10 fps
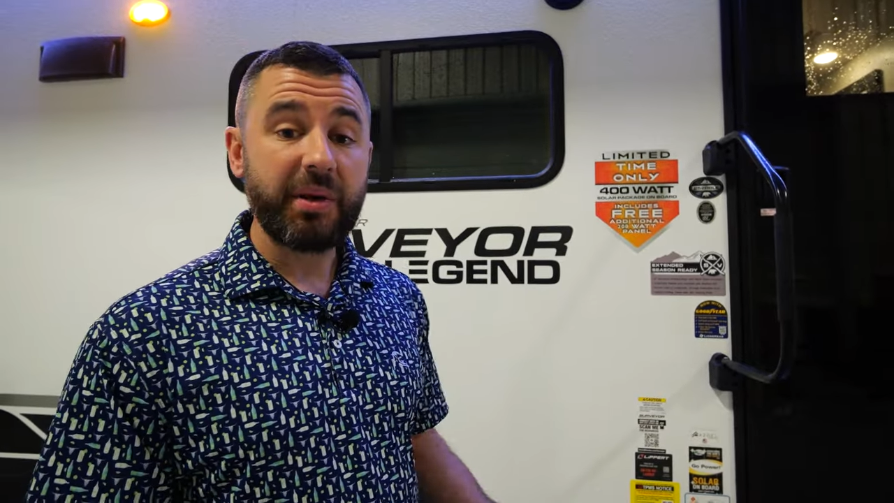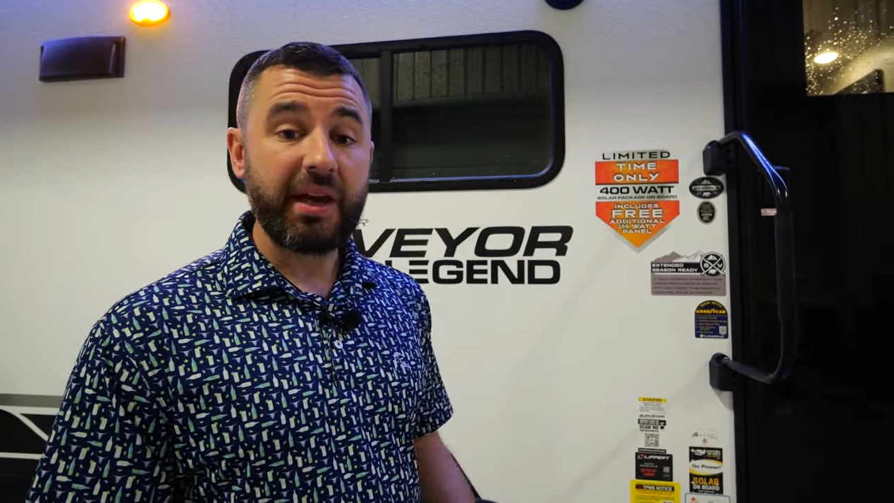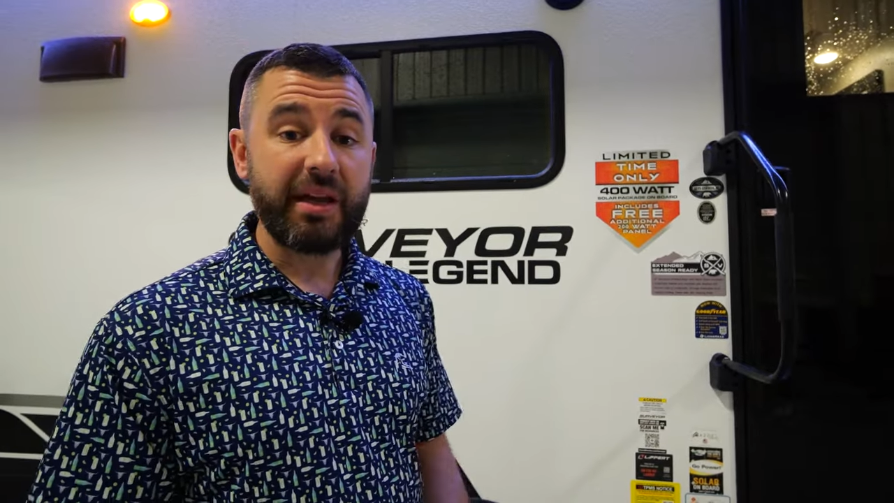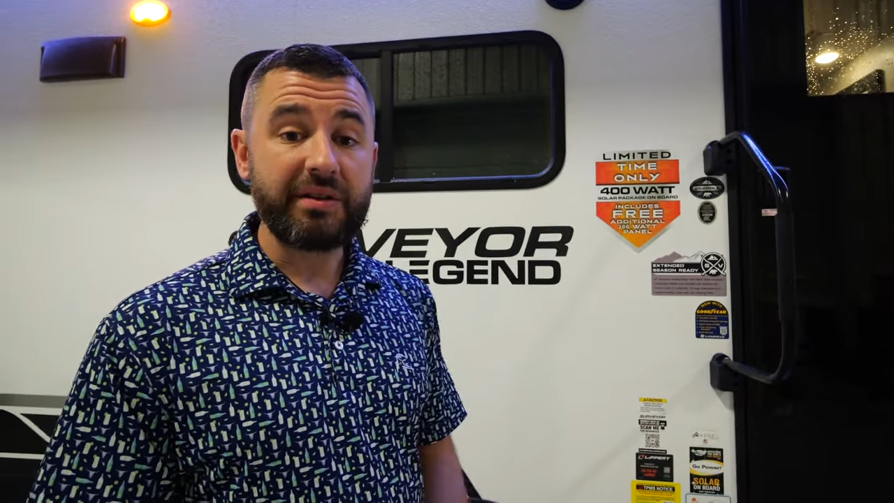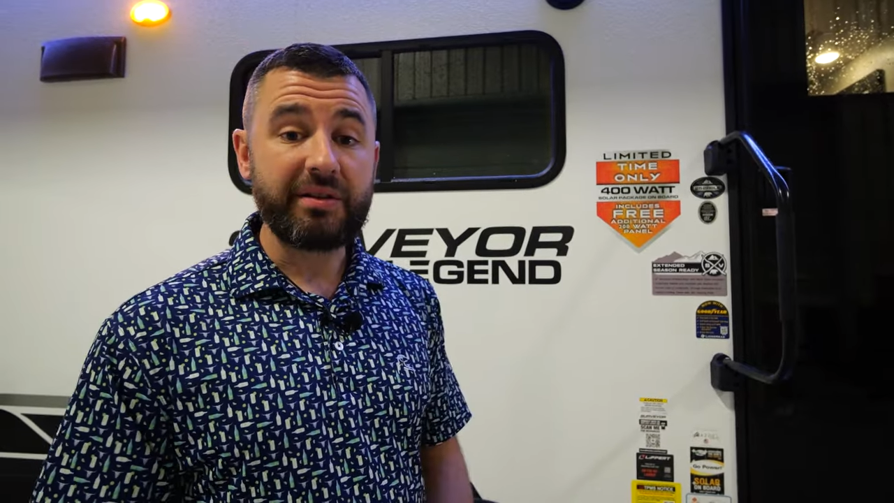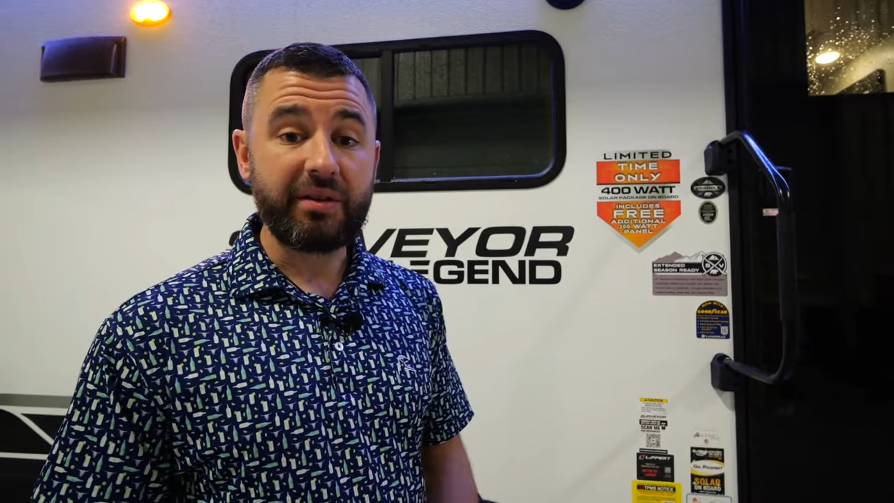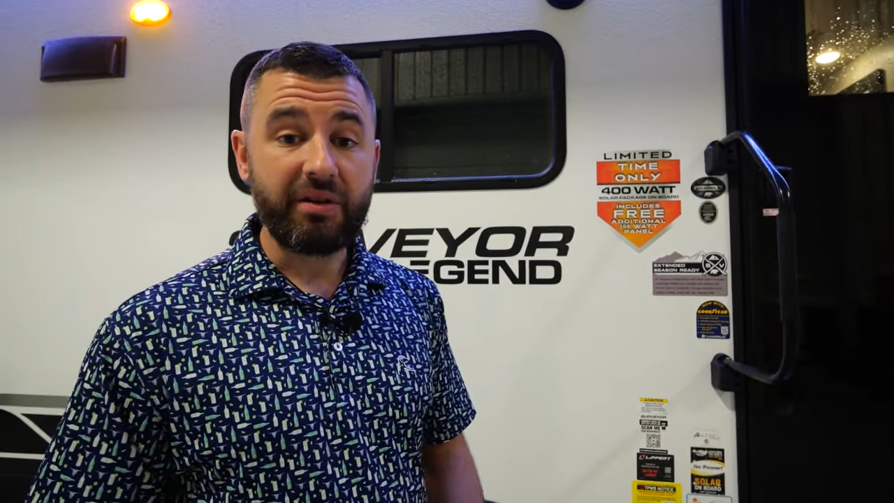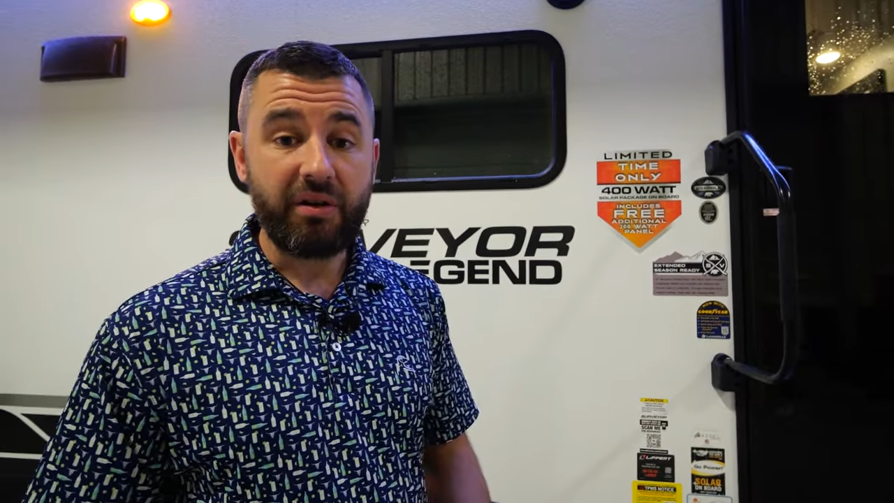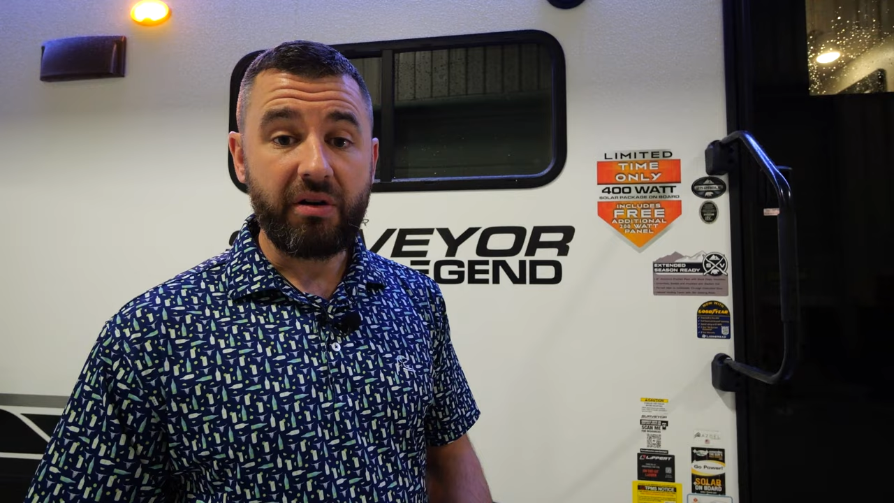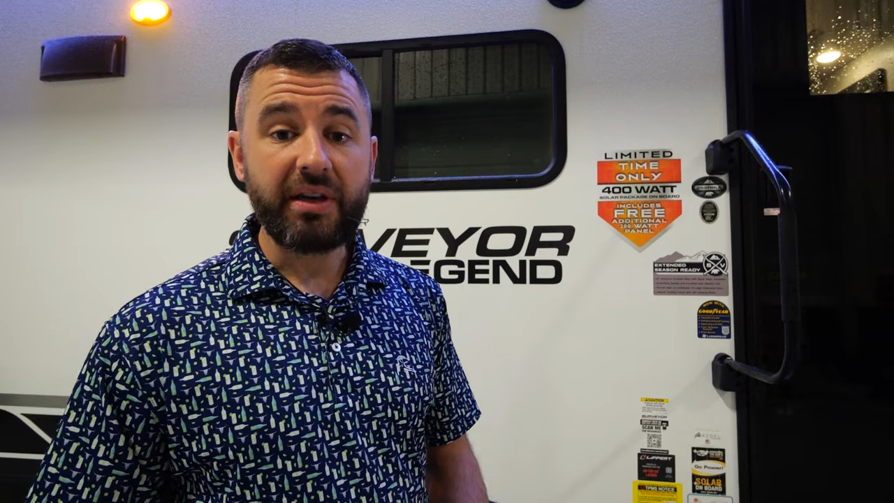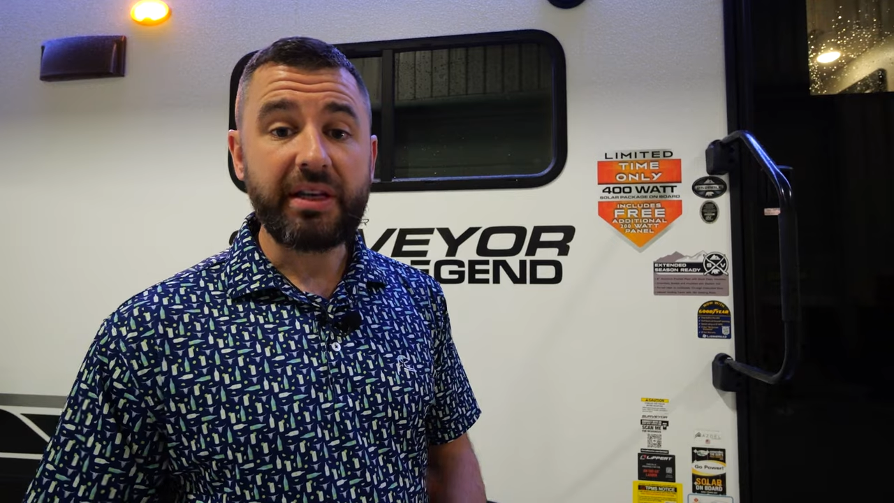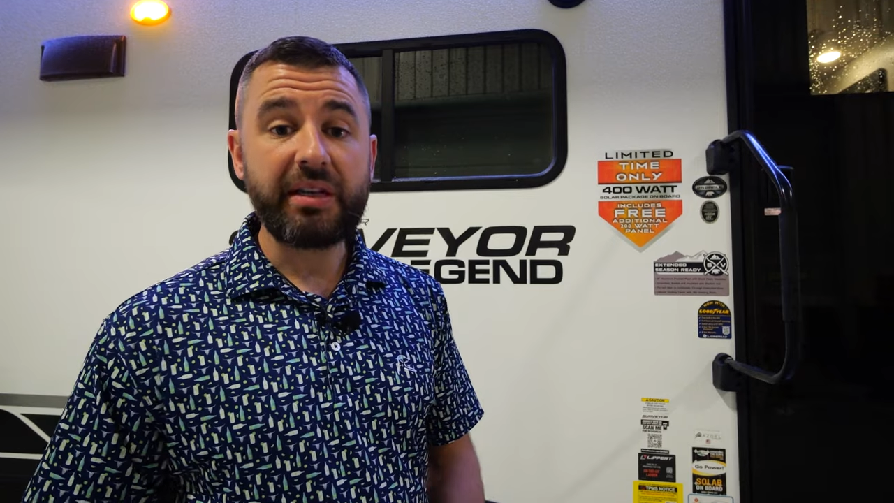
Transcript: pads that are on